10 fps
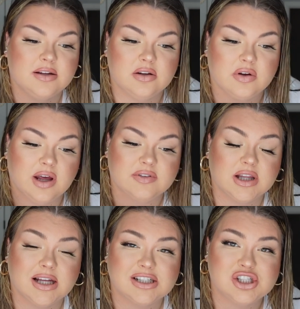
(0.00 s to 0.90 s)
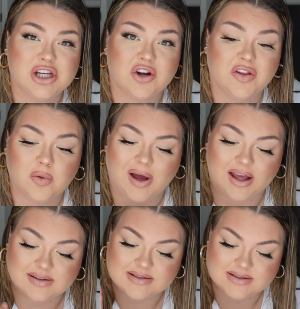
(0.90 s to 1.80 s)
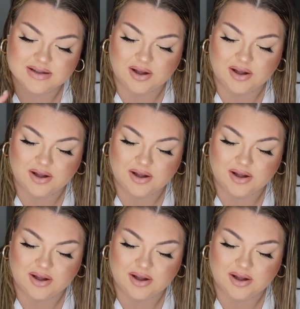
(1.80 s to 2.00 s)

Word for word: don't have a lot to share otherwise.